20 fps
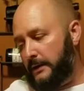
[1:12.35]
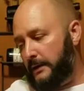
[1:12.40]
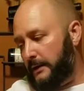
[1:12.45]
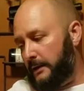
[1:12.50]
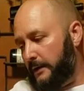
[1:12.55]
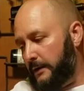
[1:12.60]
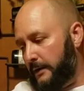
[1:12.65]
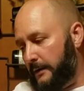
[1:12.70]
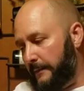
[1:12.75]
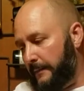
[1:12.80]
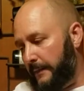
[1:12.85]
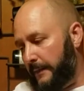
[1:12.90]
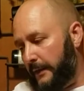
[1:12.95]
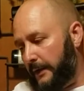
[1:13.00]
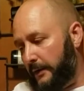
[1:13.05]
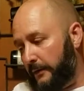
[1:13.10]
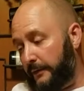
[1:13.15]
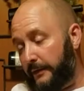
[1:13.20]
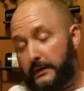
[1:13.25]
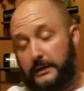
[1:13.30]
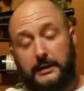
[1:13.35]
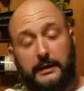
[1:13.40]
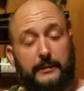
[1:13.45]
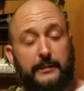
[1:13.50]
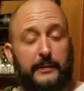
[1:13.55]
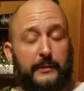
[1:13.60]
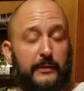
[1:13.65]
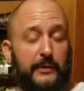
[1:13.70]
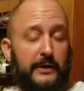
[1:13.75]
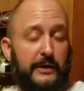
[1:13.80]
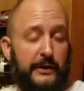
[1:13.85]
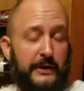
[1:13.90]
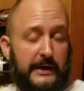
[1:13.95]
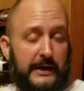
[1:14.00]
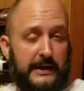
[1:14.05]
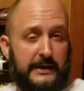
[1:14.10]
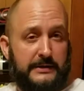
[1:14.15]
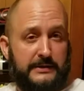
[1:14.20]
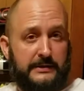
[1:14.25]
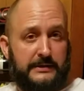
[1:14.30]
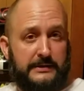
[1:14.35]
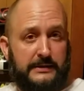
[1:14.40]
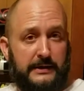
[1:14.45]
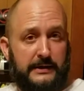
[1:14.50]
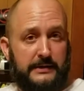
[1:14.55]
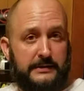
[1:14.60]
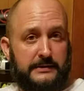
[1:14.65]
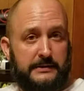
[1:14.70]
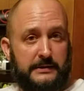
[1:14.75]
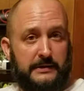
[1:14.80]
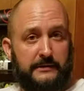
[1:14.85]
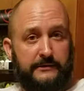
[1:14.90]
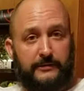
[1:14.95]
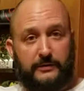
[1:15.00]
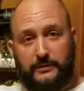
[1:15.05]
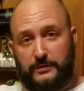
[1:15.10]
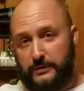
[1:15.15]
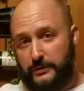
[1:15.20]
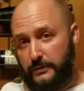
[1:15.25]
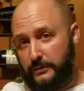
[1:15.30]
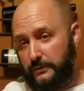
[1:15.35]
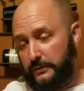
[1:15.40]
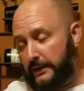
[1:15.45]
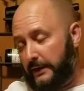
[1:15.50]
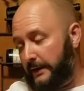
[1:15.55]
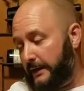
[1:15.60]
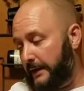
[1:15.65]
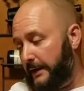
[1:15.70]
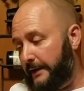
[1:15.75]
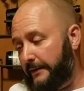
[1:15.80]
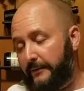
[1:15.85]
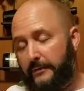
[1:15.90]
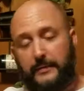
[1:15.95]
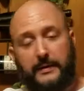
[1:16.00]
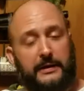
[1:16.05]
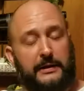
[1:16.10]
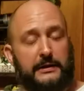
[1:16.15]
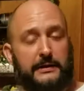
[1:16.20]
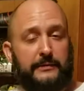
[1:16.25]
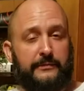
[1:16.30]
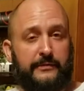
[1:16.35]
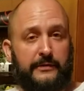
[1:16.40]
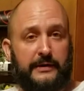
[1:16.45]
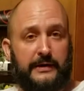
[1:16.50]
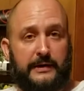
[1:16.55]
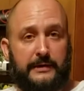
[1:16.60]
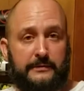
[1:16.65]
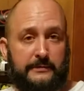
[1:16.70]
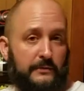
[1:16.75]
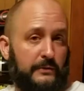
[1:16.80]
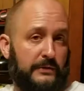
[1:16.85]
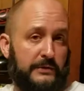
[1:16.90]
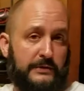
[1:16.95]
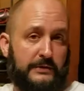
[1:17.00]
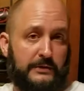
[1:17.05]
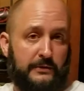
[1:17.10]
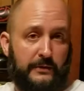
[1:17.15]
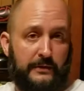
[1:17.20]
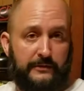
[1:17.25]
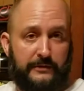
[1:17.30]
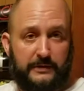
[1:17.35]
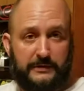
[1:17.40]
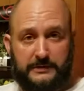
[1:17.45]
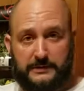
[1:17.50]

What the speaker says: I don't think a lot of people carry cash these days, and if you do, like I have a money clip for that, which is terrific.